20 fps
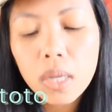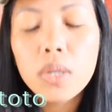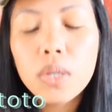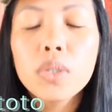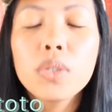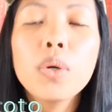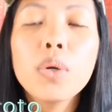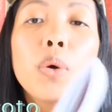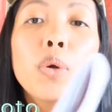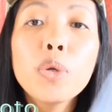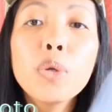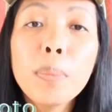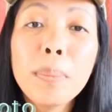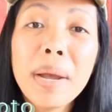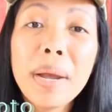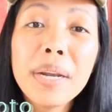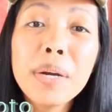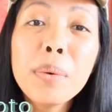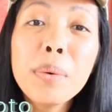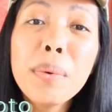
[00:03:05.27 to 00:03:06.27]
So no
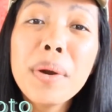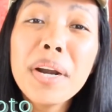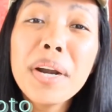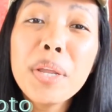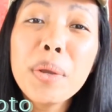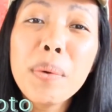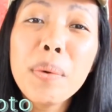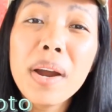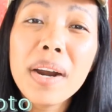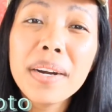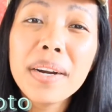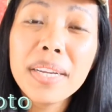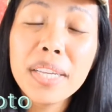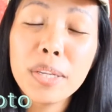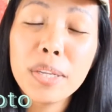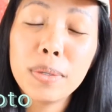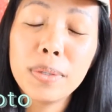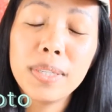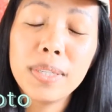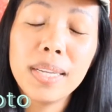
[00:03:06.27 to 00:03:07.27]
matter where you are in
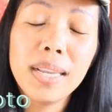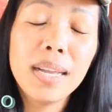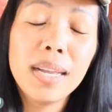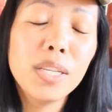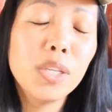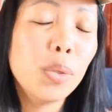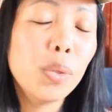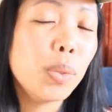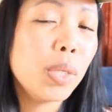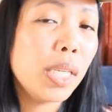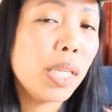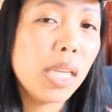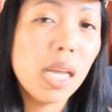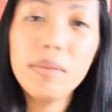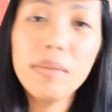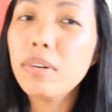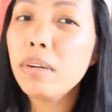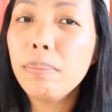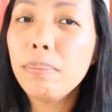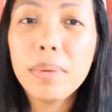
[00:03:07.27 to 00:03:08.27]
New Zealand, you will
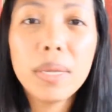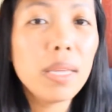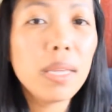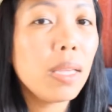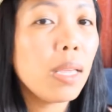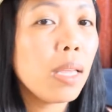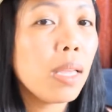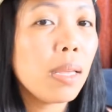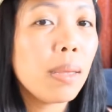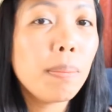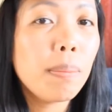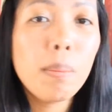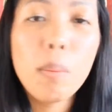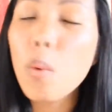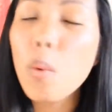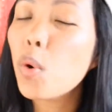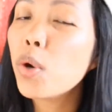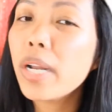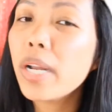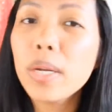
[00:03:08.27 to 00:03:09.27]
never be
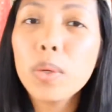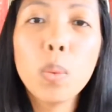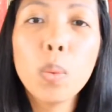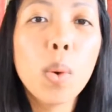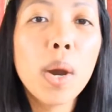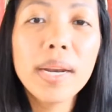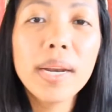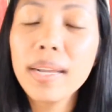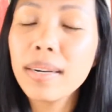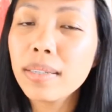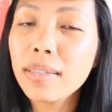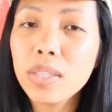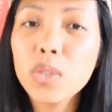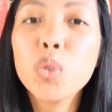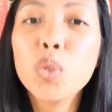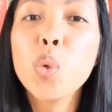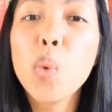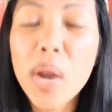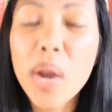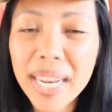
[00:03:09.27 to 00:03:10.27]
more than
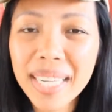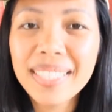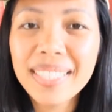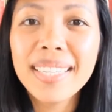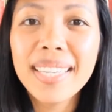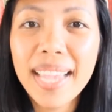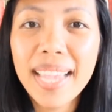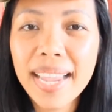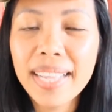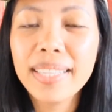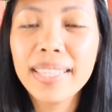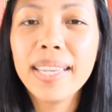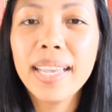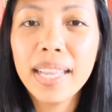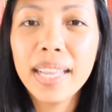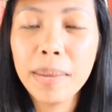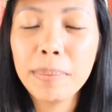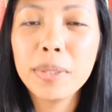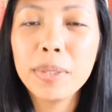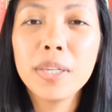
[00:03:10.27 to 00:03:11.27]
128
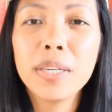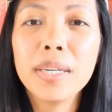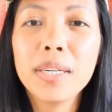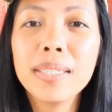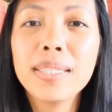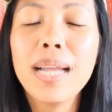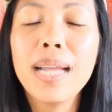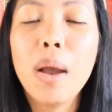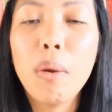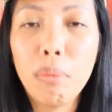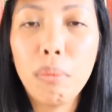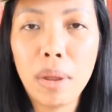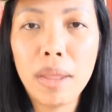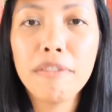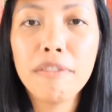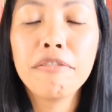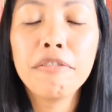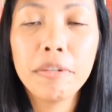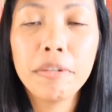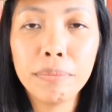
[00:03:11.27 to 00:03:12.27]
kilometers
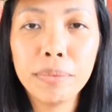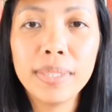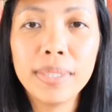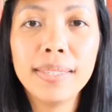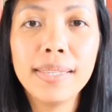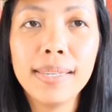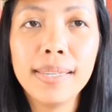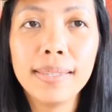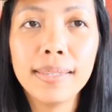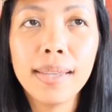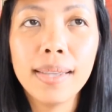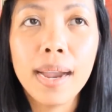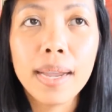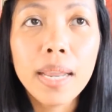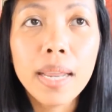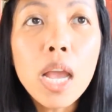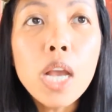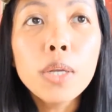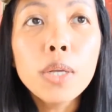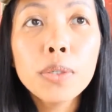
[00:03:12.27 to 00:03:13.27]
away from the seaside.
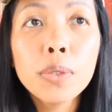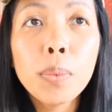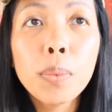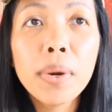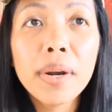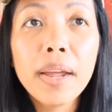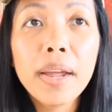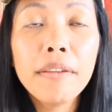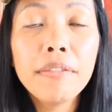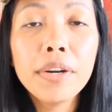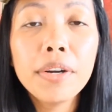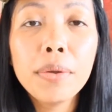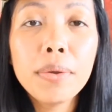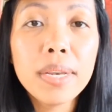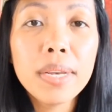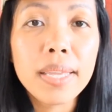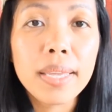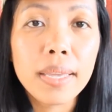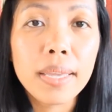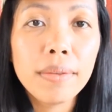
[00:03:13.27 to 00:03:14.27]
So wherever you
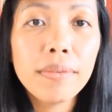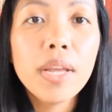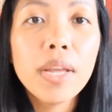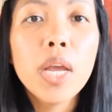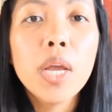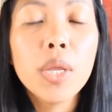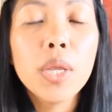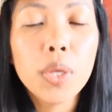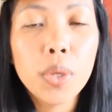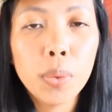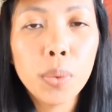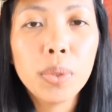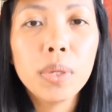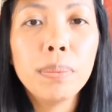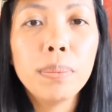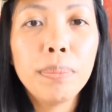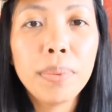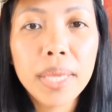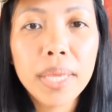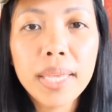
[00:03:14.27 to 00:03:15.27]
live, you
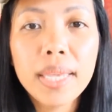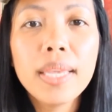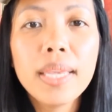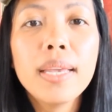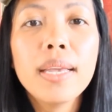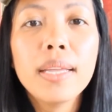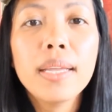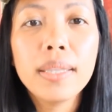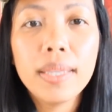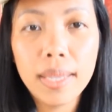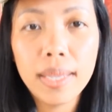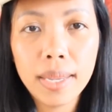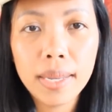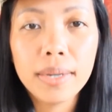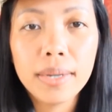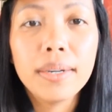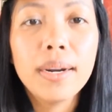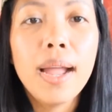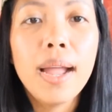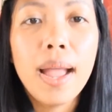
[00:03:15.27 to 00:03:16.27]
will be
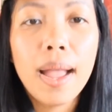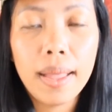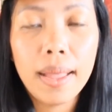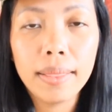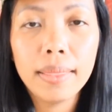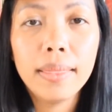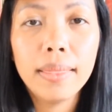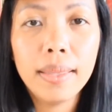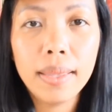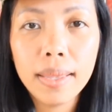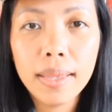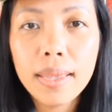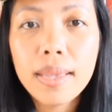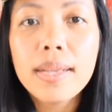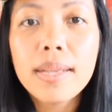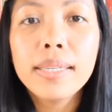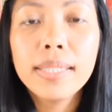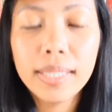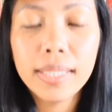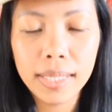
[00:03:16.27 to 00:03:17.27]
near at the
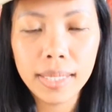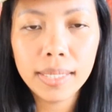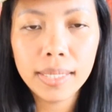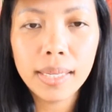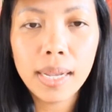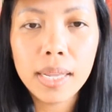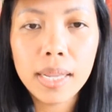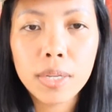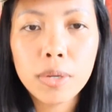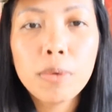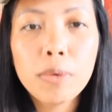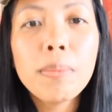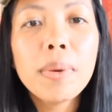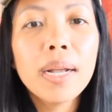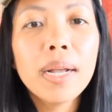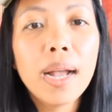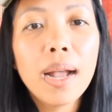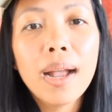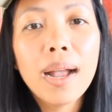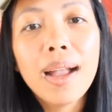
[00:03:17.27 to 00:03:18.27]
seaside.
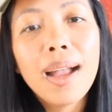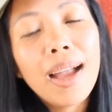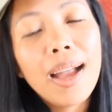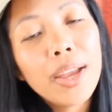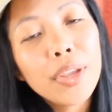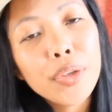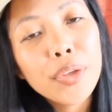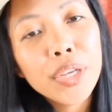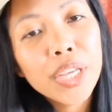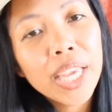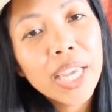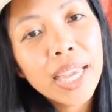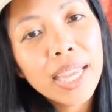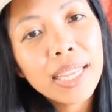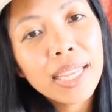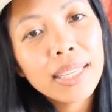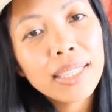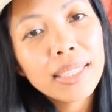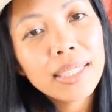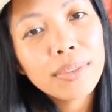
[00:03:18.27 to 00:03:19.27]
Kumaga, you
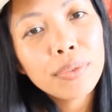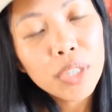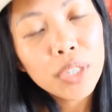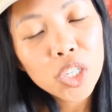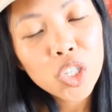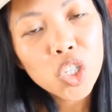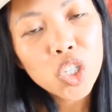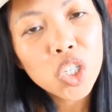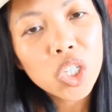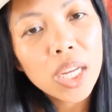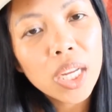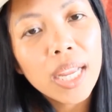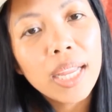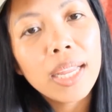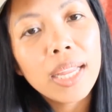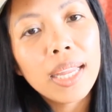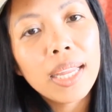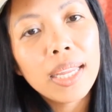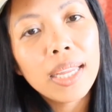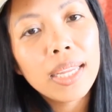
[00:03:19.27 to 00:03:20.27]
can reach
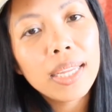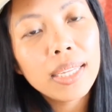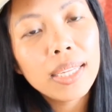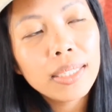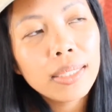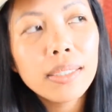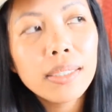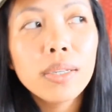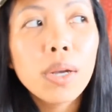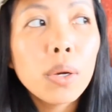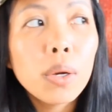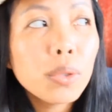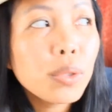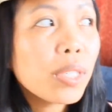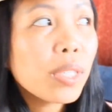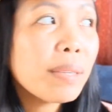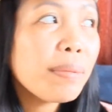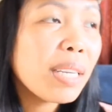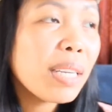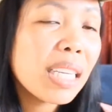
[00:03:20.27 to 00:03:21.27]
and go to
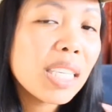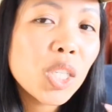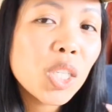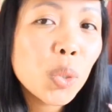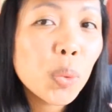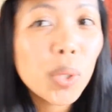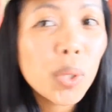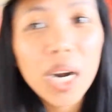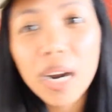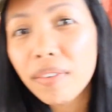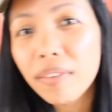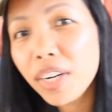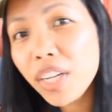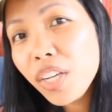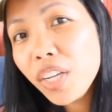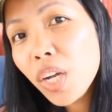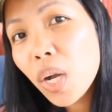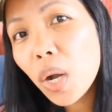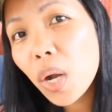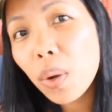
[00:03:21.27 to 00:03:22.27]
the beach wherever
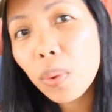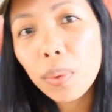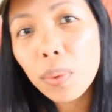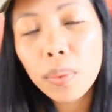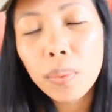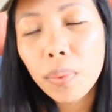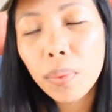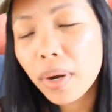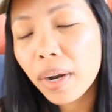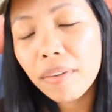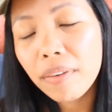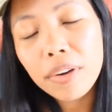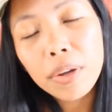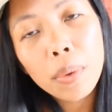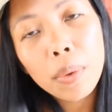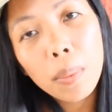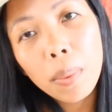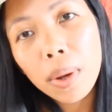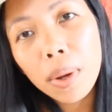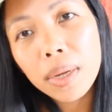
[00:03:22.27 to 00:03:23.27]
you go, wherever
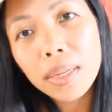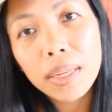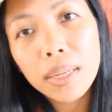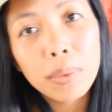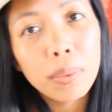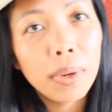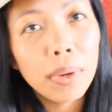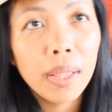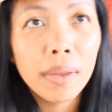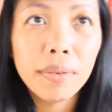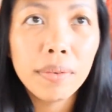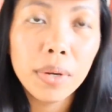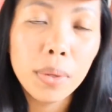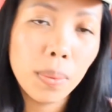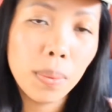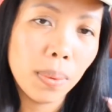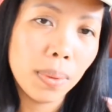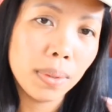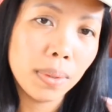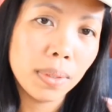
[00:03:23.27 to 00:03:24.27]
you want, and whenever
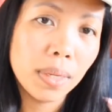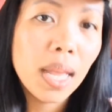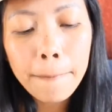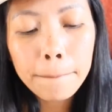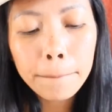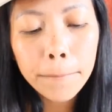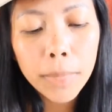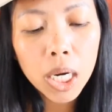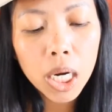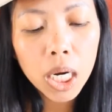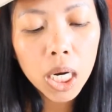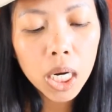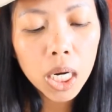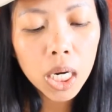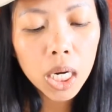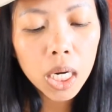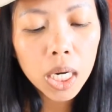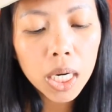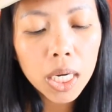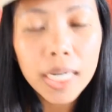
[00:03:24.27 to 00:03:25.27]
you want.
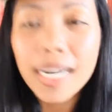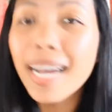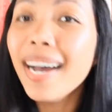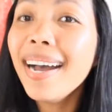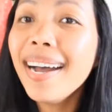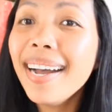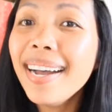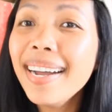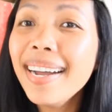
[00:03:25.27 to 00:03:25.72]
Number 9 pa